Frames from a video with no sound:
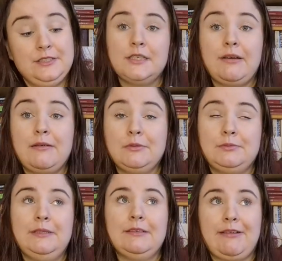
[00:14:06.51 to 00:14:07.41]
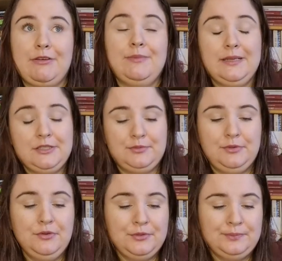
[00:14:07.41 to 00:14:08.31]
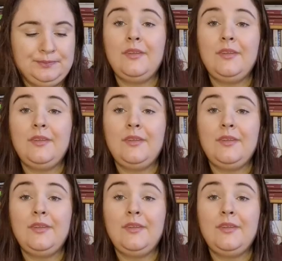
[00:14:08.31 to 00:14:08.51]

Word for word: So I would really recommend this book.